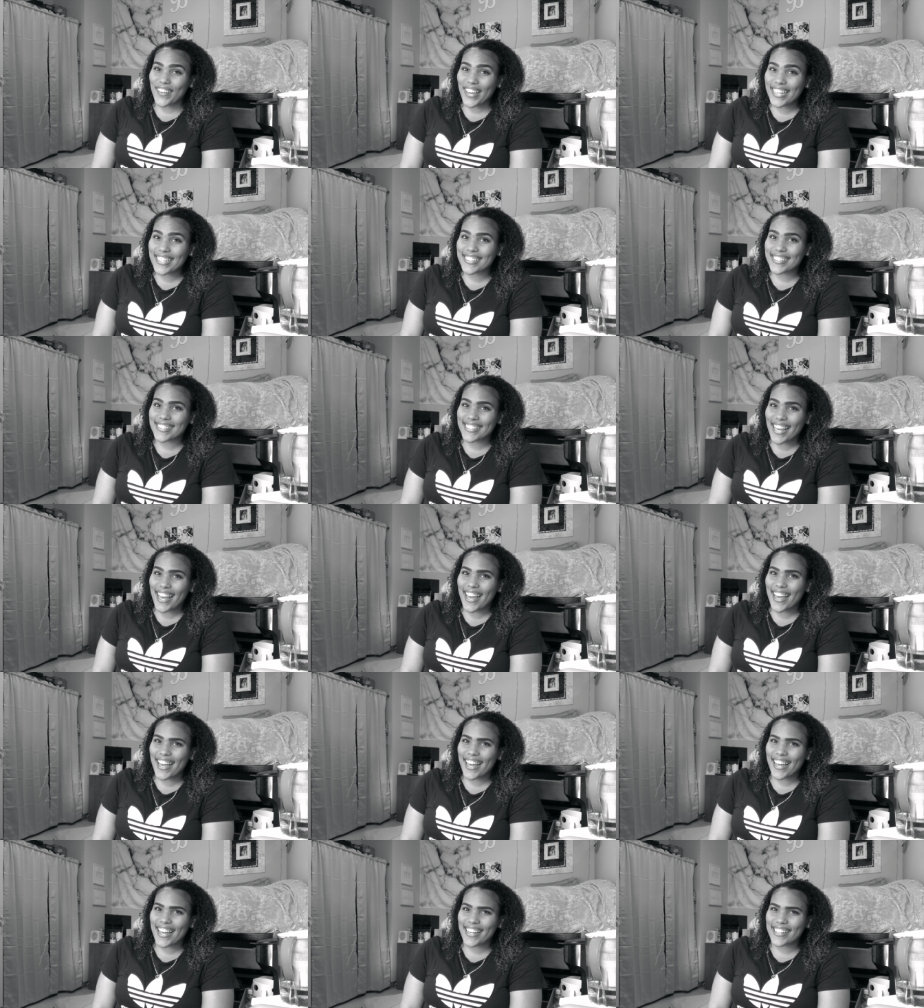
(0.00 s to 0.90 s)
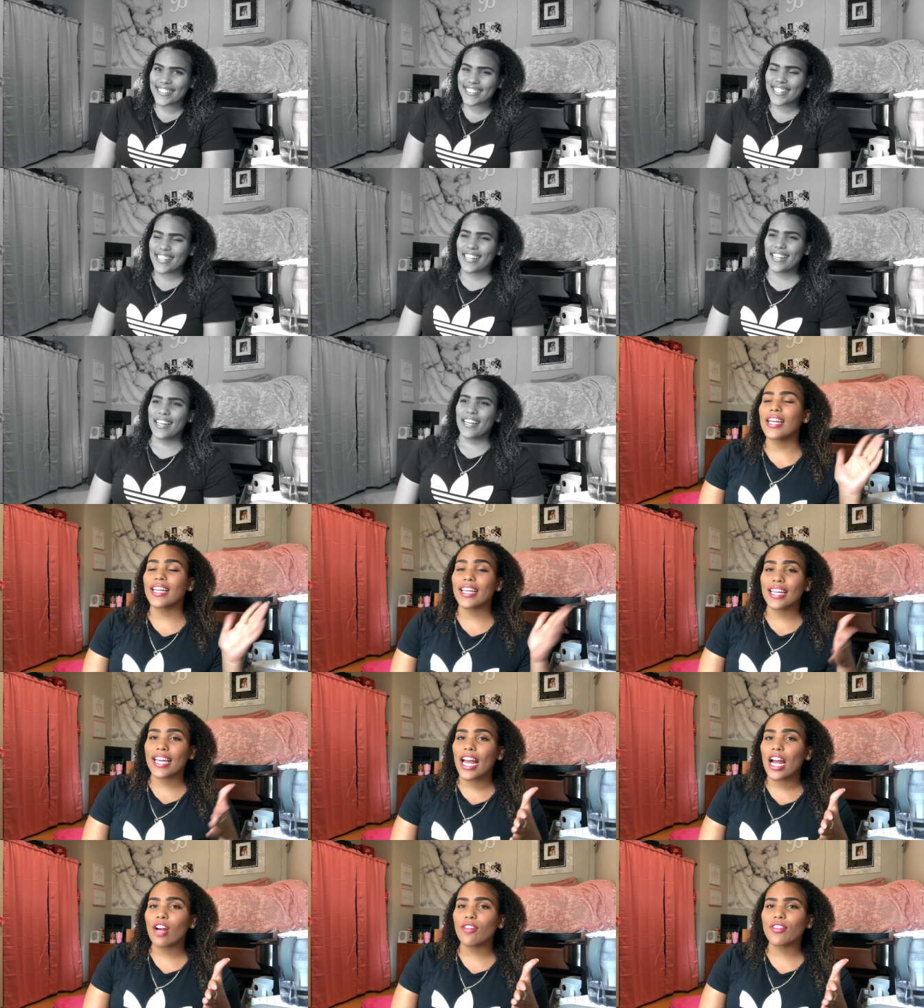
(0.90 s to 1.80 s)
fix it.
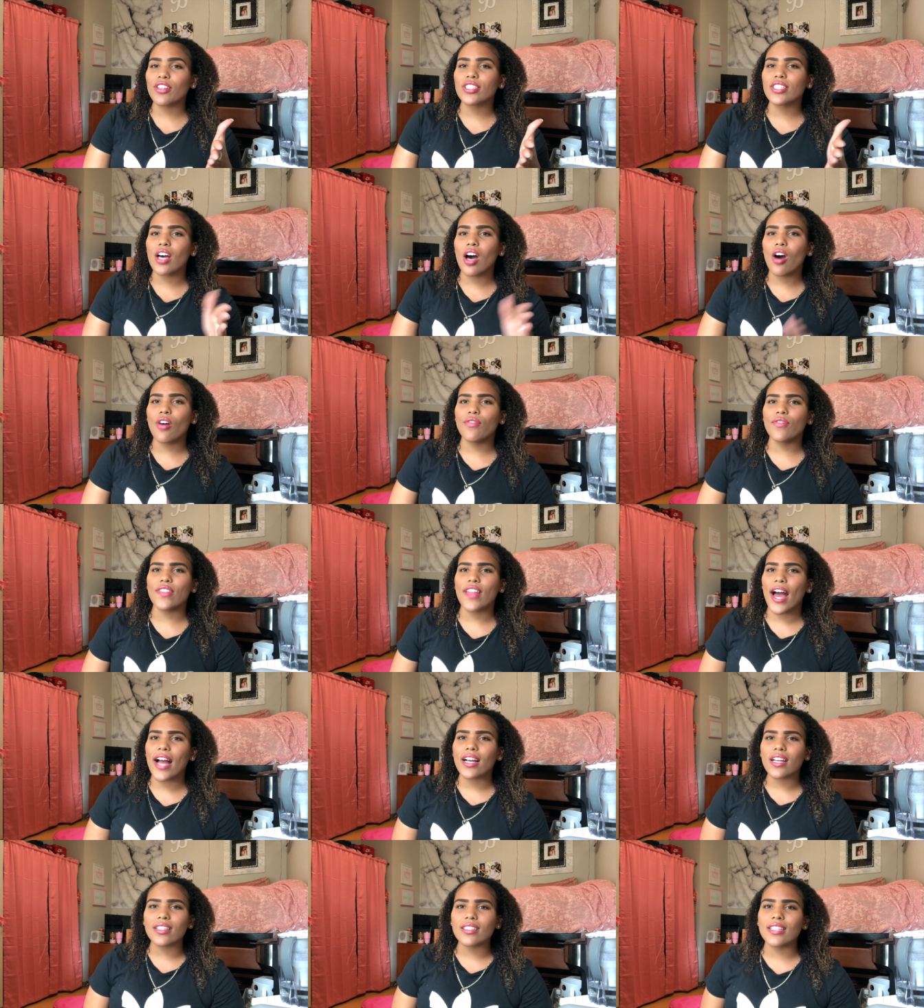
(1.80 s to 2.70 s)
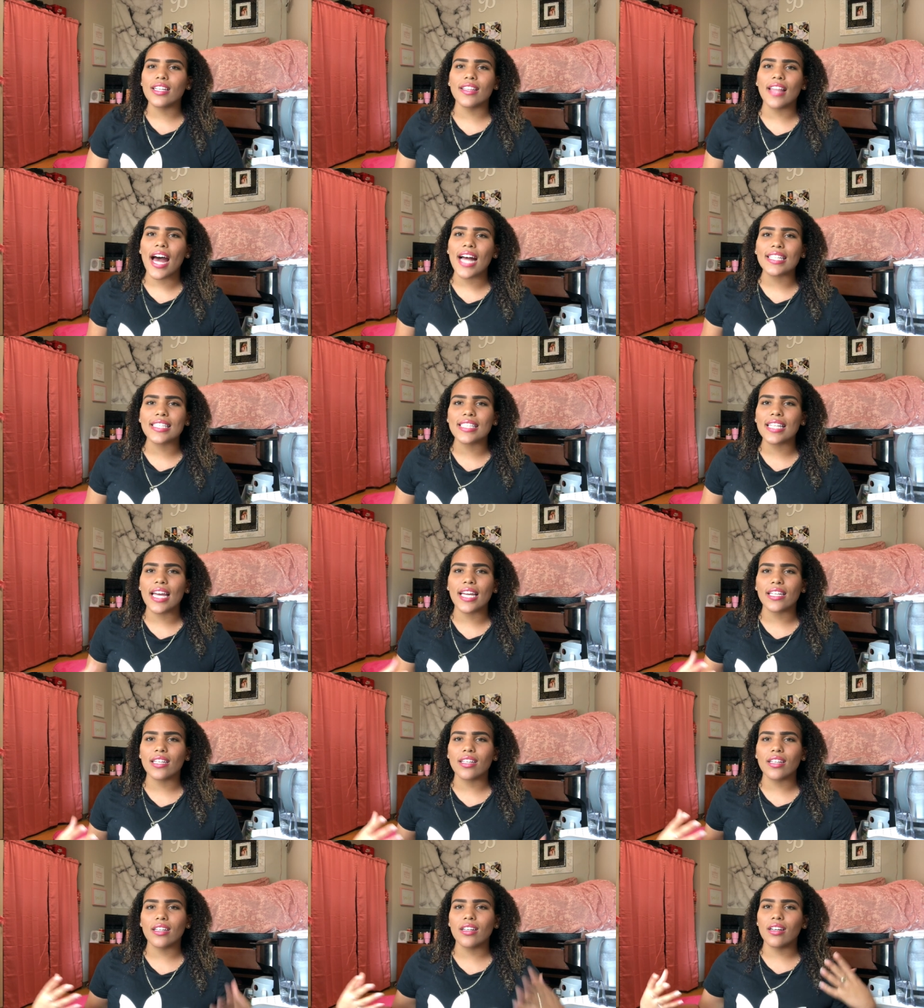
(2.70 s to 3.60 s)
Taking care of yourself, that that's
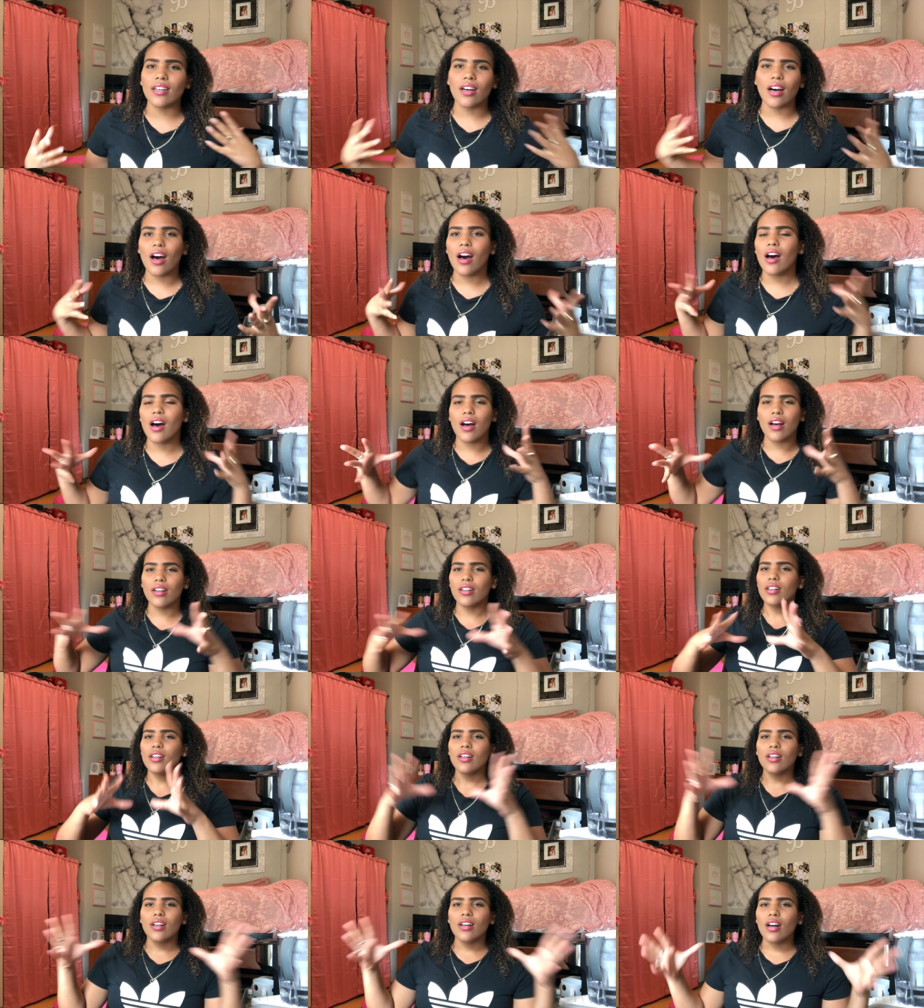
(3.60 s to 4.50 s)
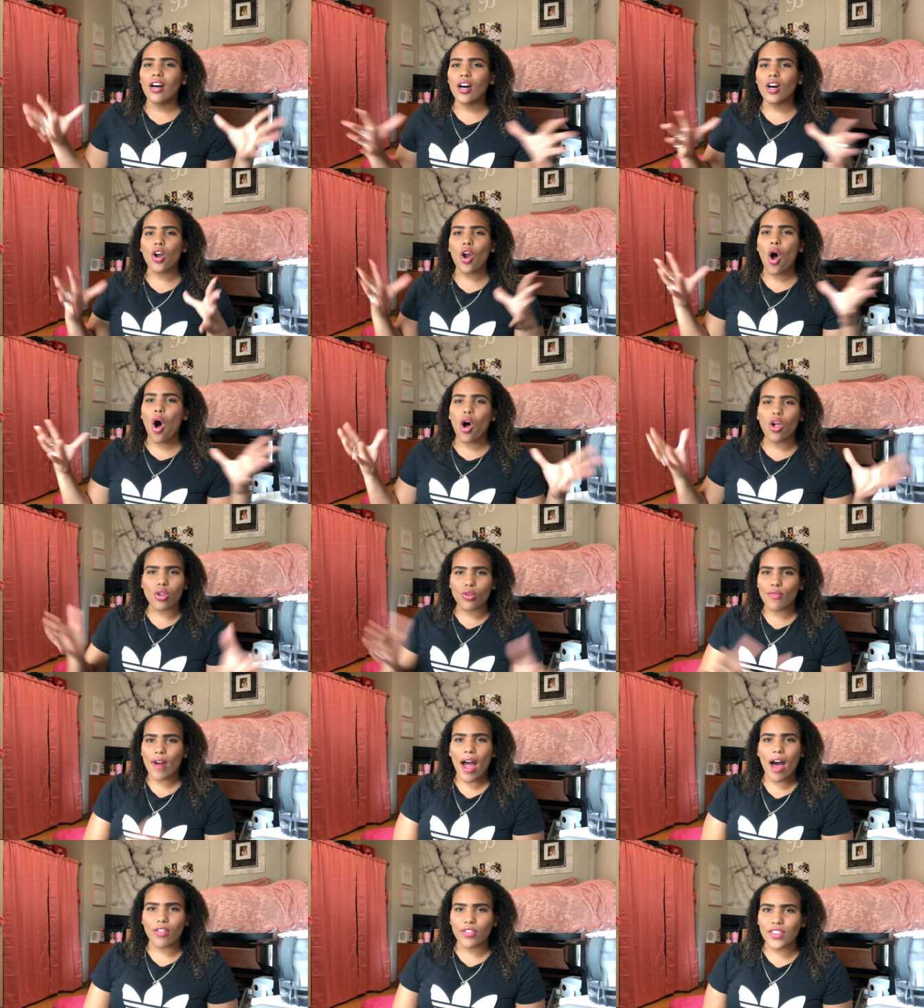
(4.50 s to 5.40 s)
like an
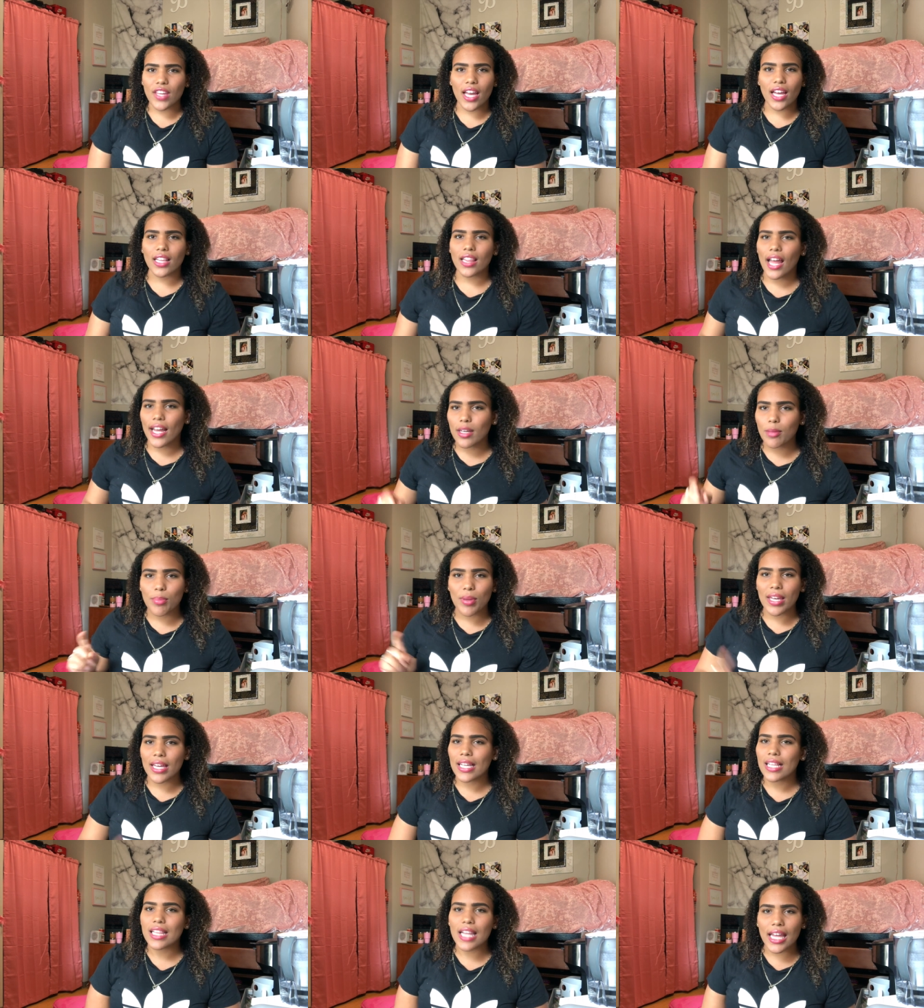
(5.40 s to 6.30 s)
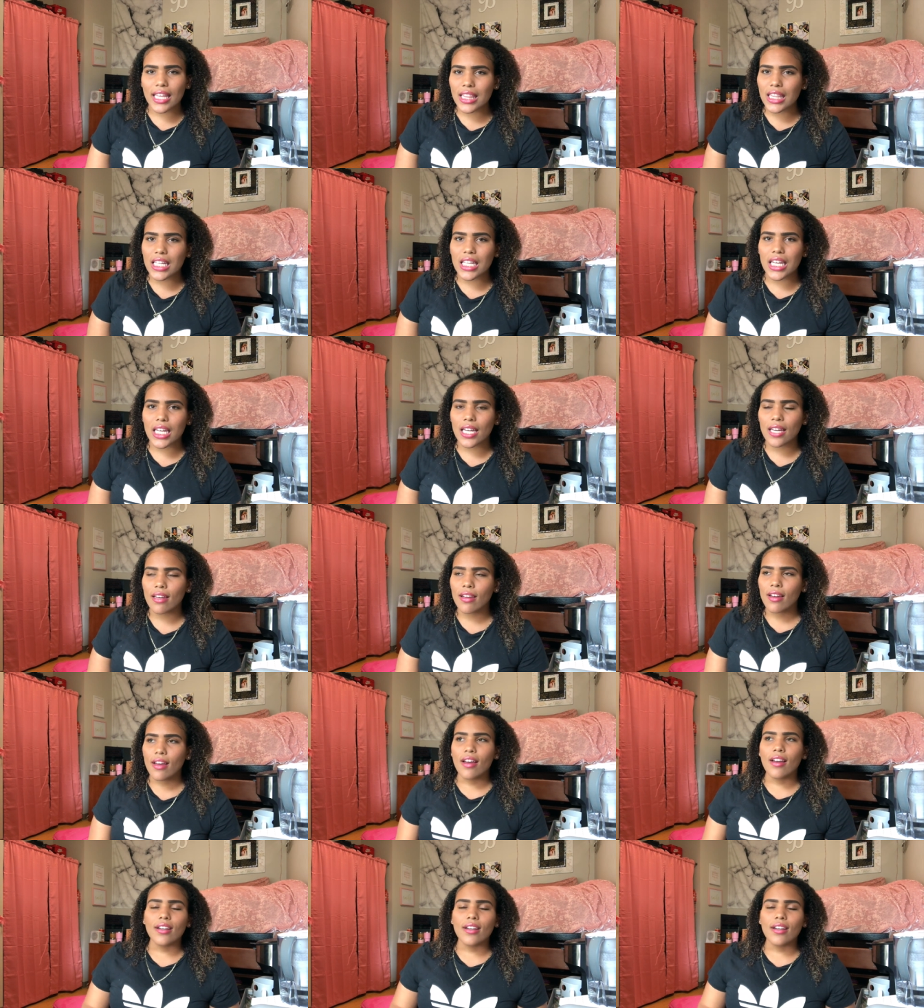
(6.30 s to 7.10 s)
all-around thing, like being cleanly,